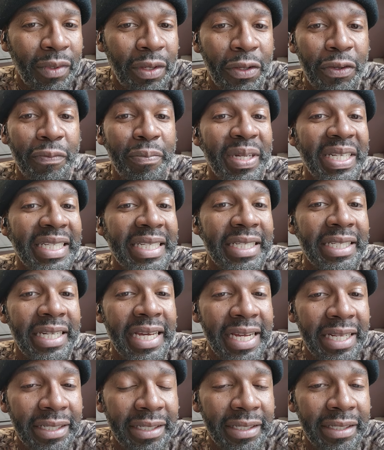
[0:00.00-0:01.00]
You've been
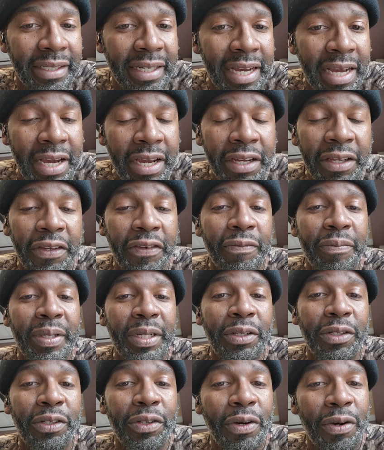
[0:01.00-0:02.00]
sent, you've
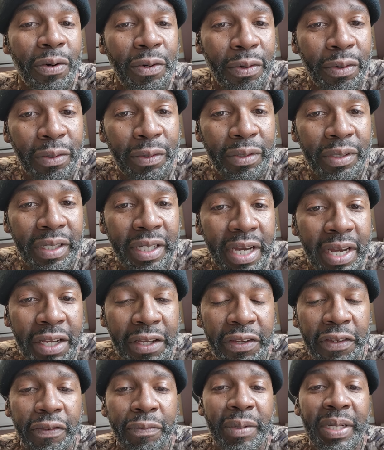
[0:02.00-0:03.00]
been told,
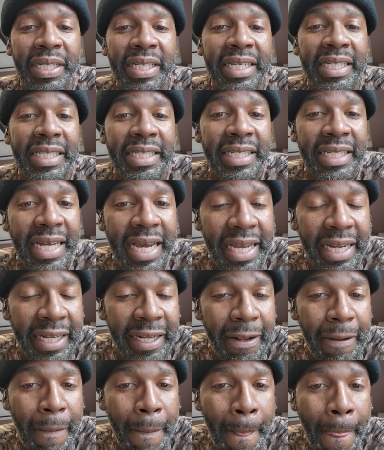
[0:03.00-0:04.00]
you've been
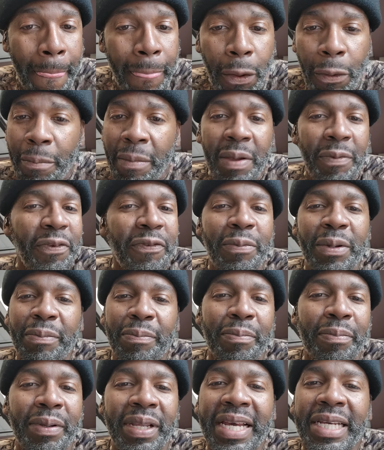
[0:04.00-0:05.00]
incited. Or maybe you've
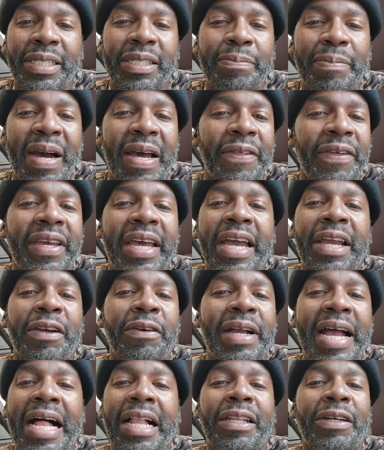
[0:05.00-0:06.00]
been blessed by the
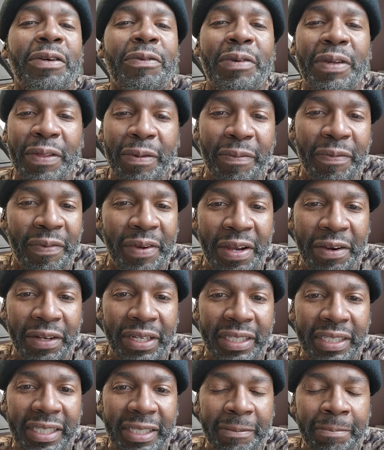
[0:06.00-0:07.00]
algorithm
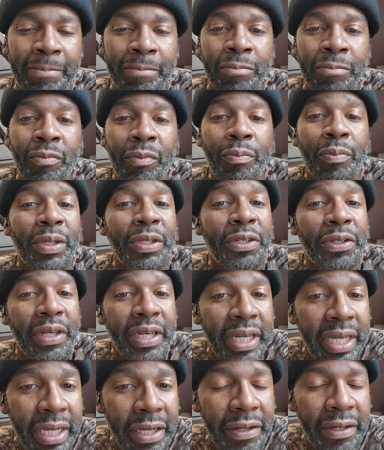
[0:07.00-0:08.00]
fairies, but you're
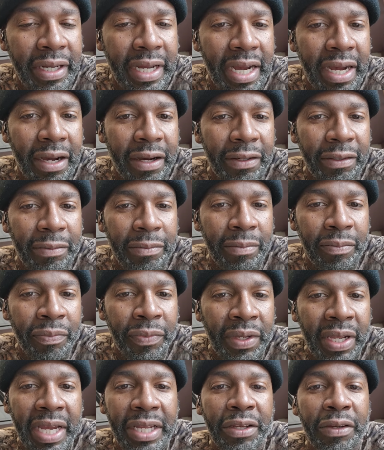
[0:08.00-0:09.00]
here now
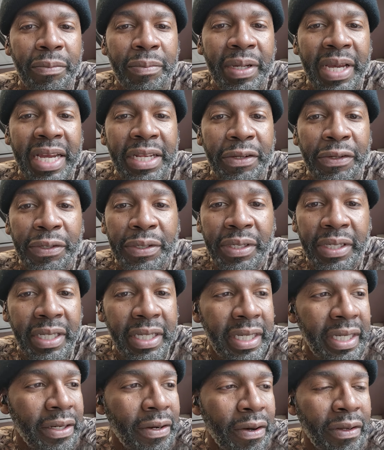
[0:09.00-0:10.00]
and you're
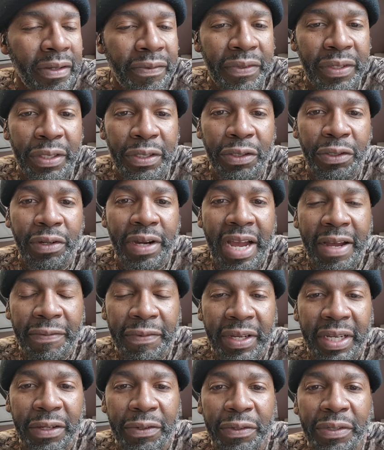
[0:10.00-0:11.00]
seeing all of this
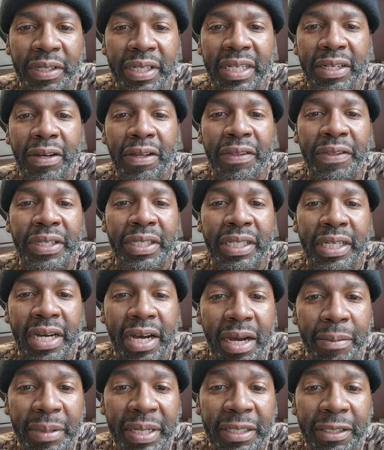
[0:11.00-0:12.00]
traffic, you're seeing all these
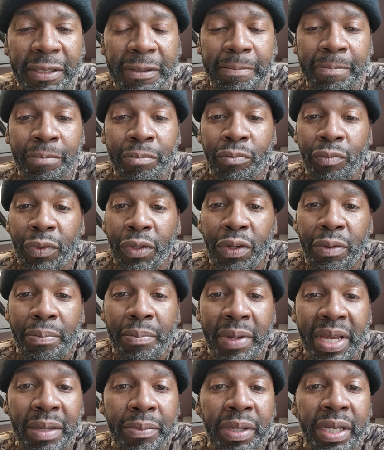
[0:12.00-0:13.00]
comments, you're
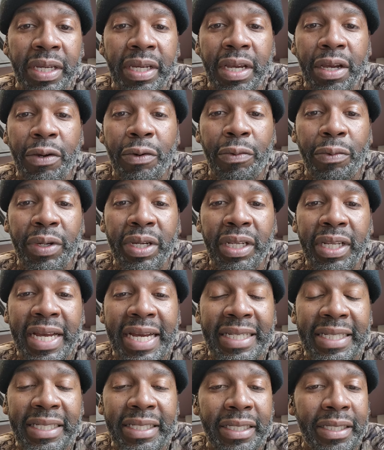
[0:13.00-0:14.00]
maybe
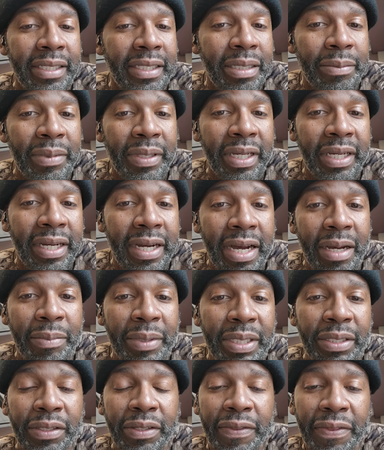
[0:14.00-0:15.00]
realizing that some of the
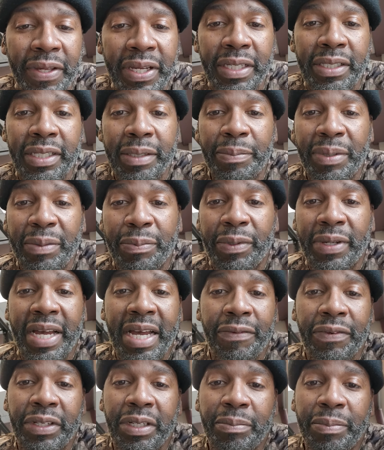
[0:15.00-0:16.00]
comments are things that people
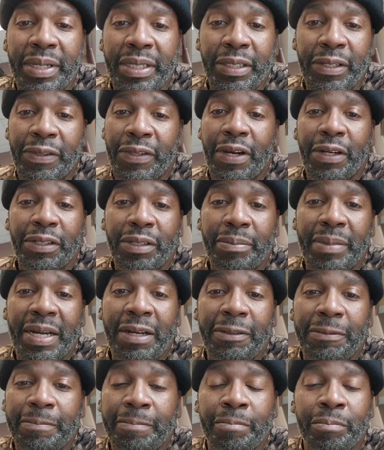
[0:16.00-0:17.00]
have independent thoughts
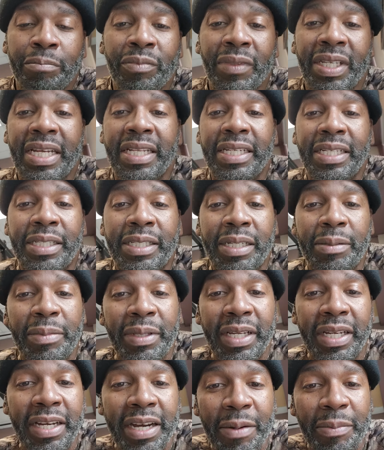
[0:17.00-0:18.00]
about, and then some of
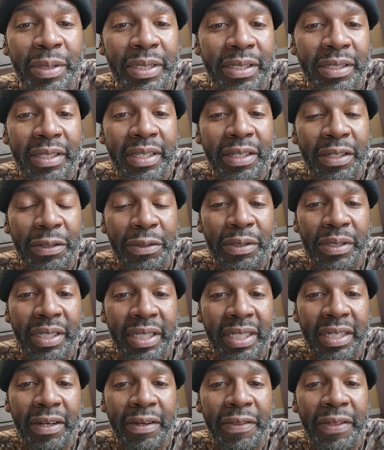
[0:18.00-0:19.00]
the comments you
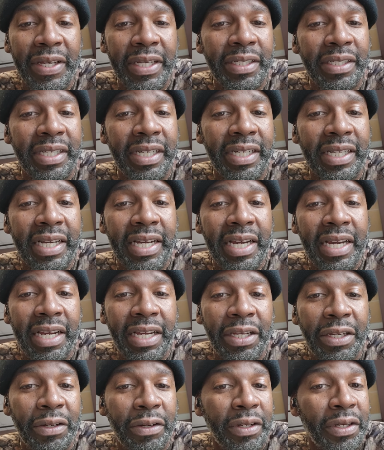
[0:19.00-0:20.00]
see are things that
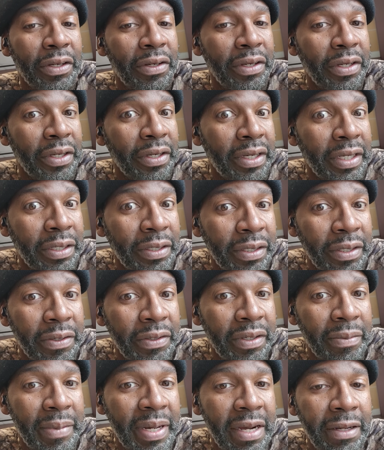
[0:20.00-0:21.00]
you're
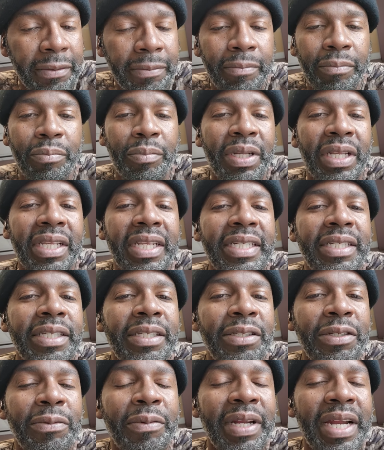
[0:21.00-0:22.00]
concerned about, but listen
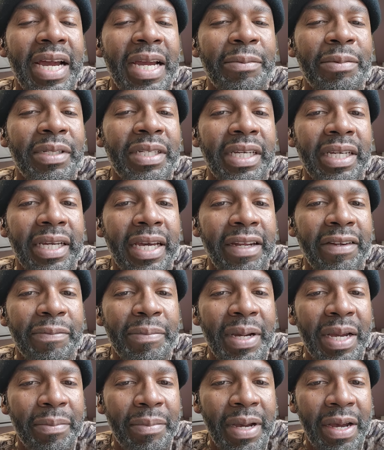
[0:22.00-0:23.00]
to what I'm saying out of
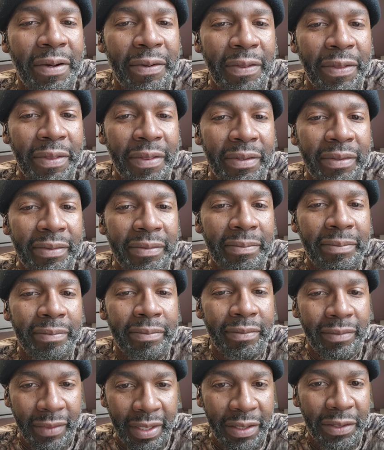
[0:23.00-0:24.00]
my mouth.
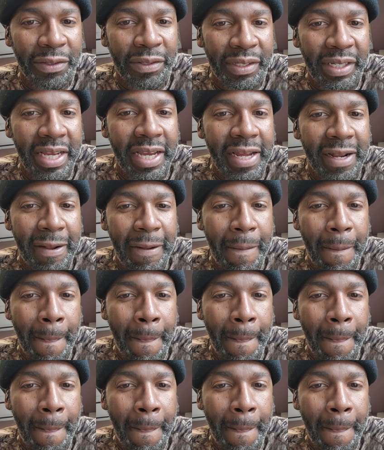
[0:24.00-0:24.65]
You understand?